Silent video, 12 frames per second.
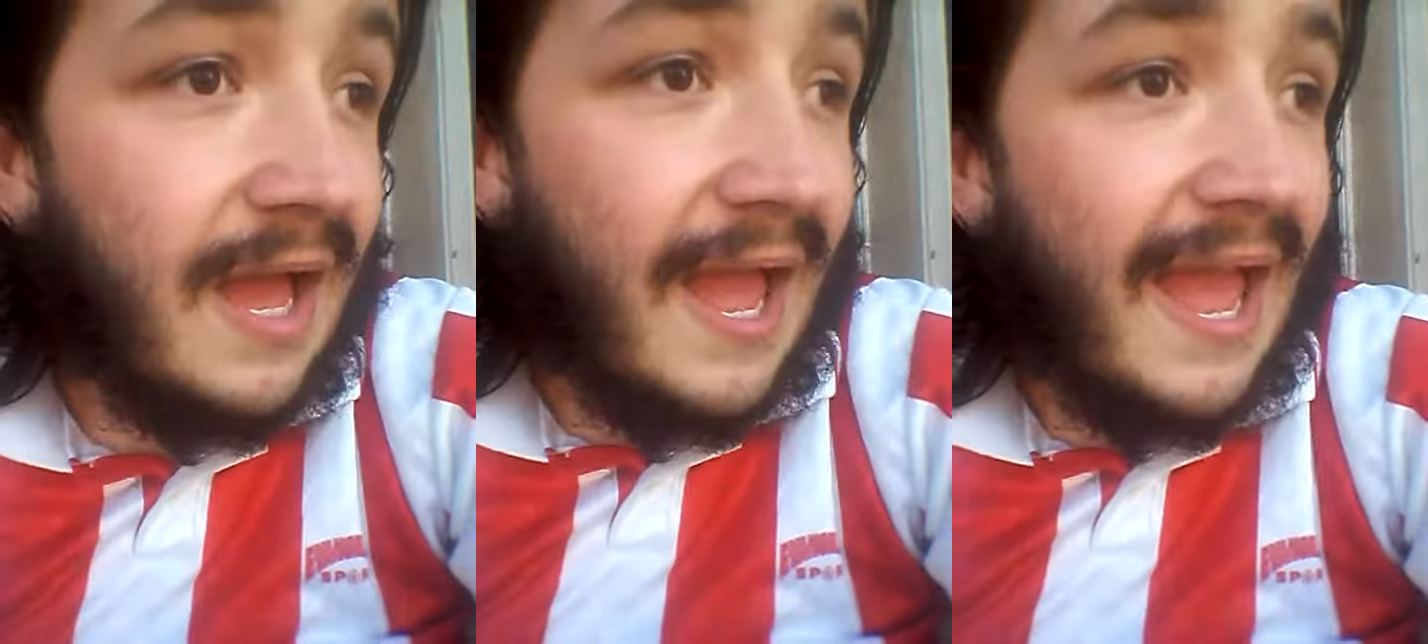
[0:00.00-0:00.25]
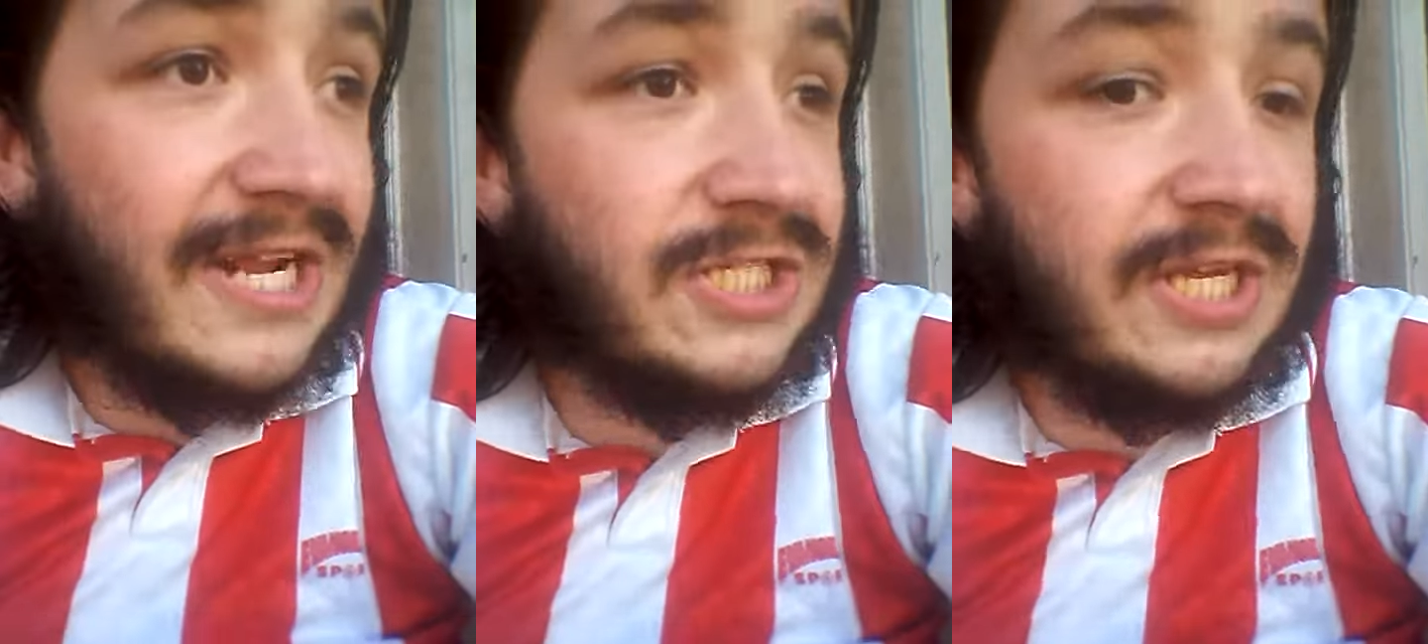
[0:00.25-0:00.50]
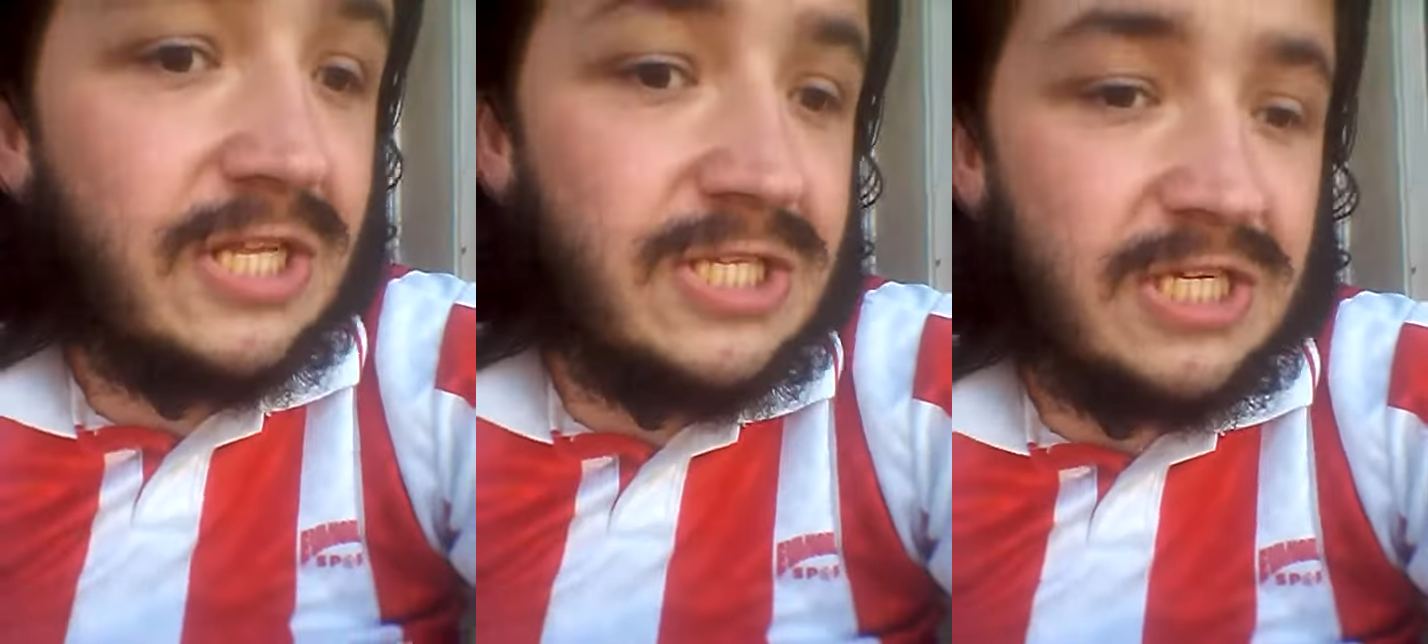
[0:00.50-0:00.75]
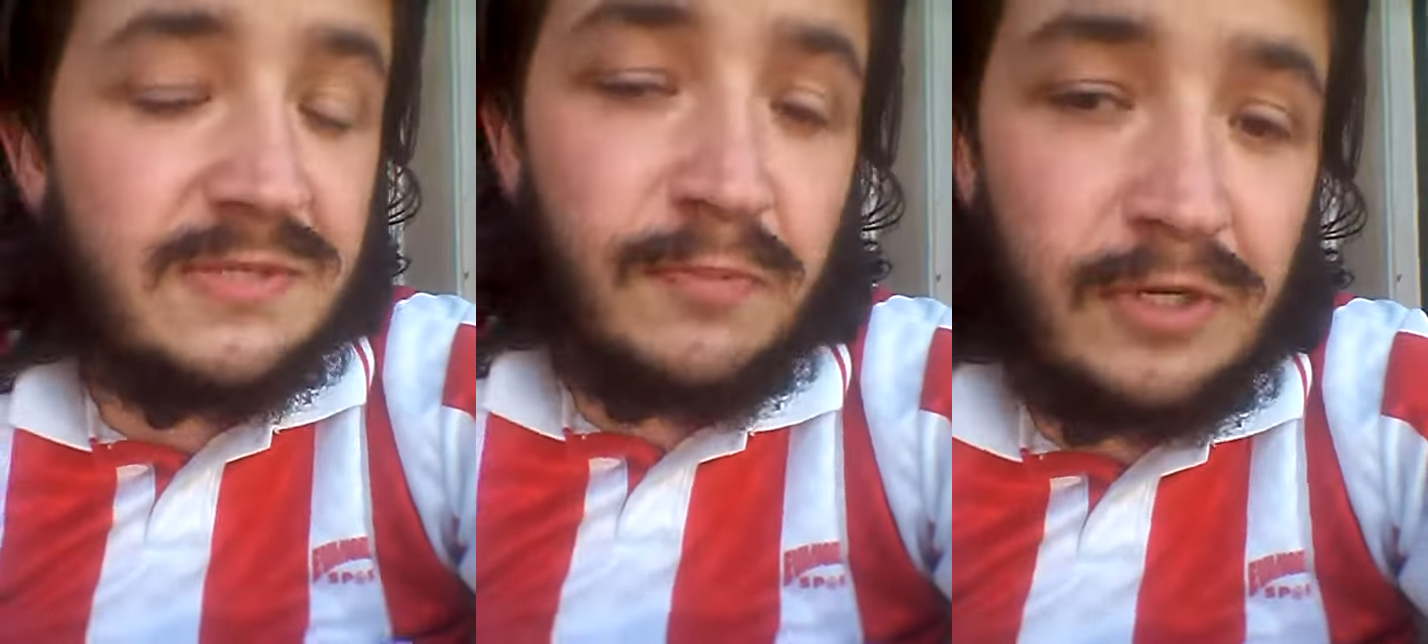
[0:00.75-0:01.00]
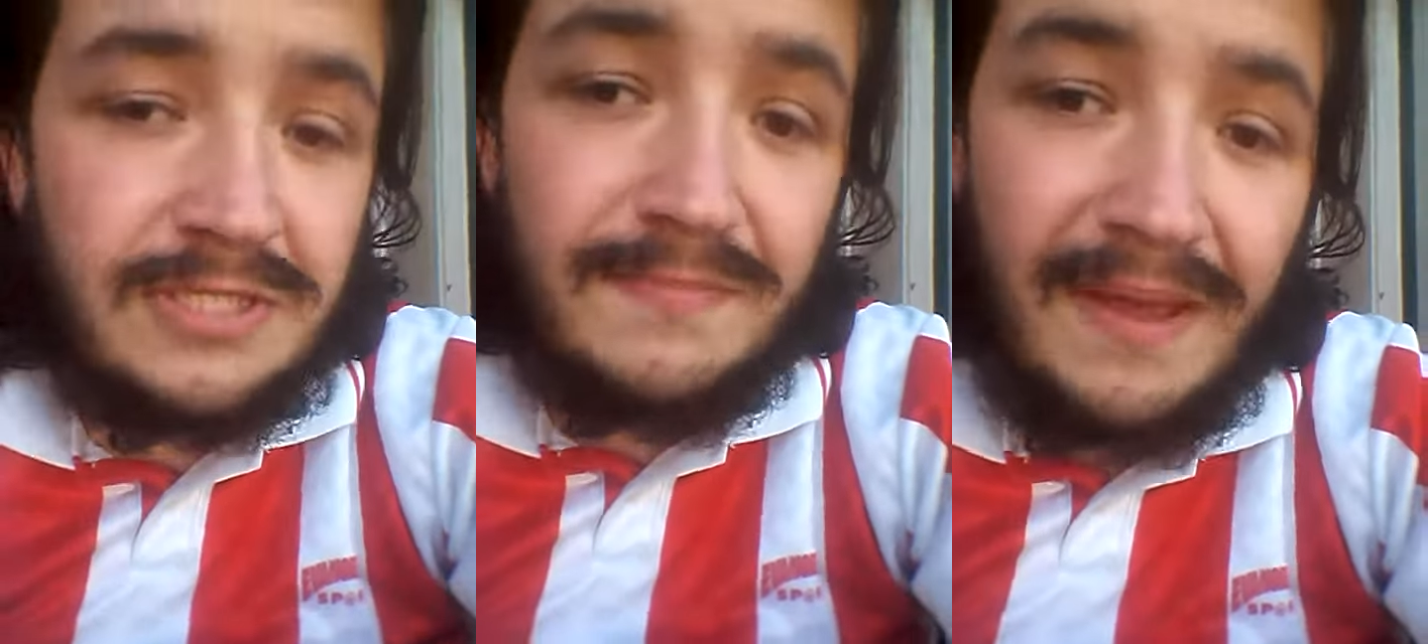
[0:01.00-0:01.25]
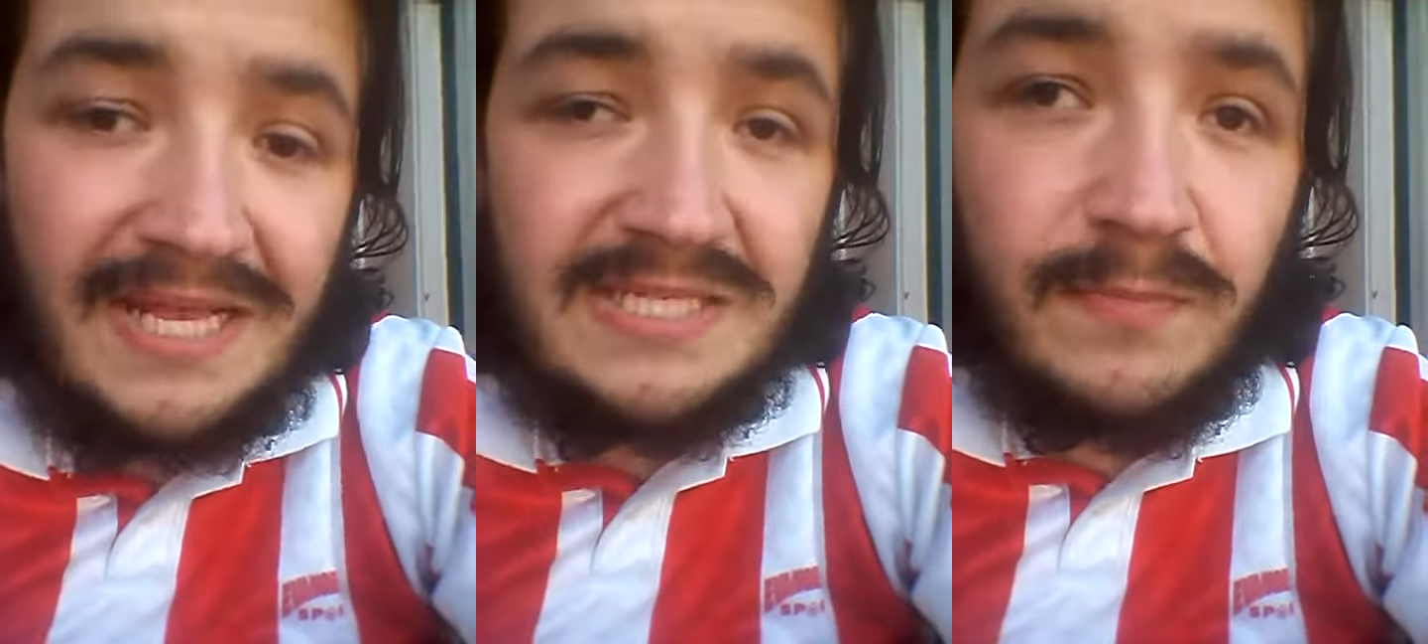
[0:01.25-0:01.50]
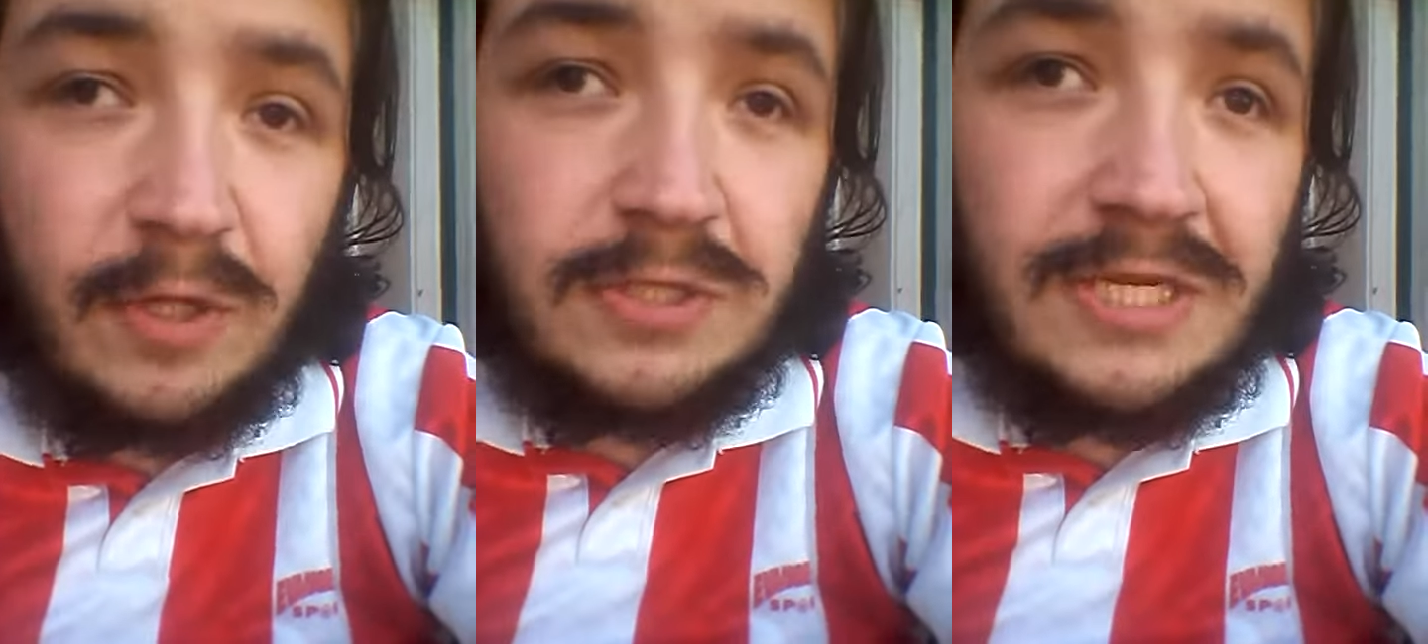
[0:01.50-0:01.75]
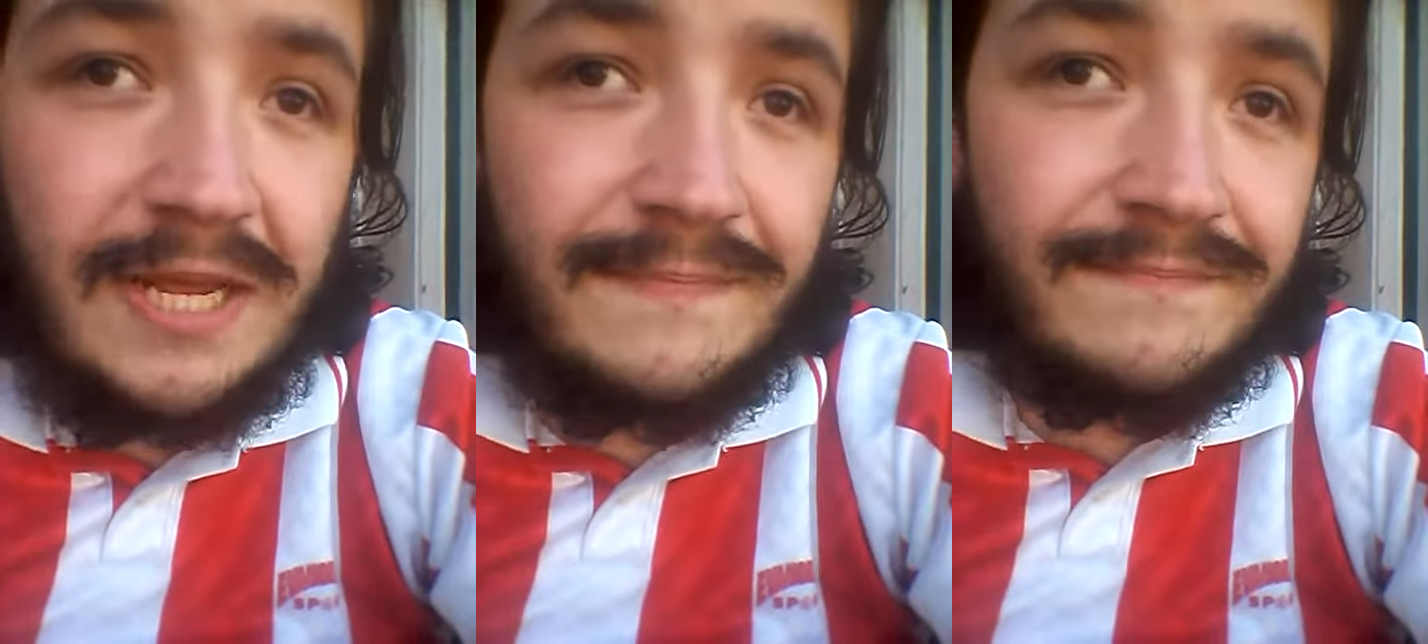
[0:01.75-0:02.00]
I actually got six points in basketball
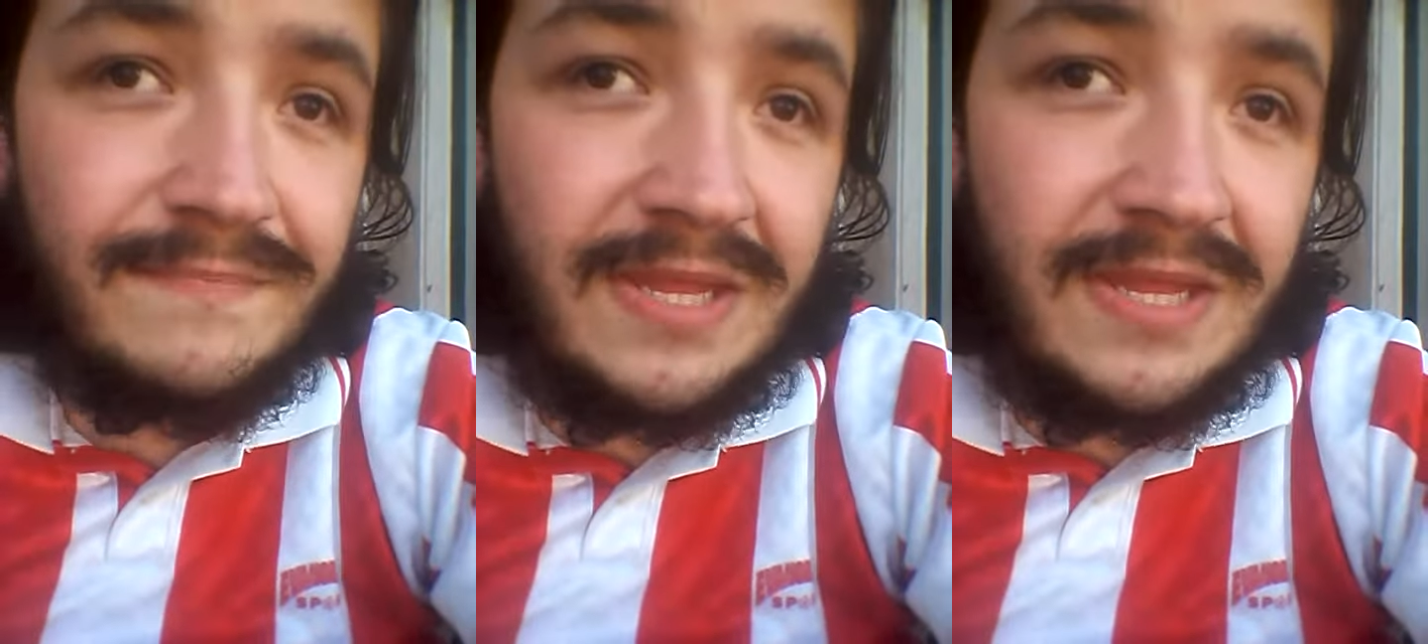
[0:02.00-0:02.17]
today.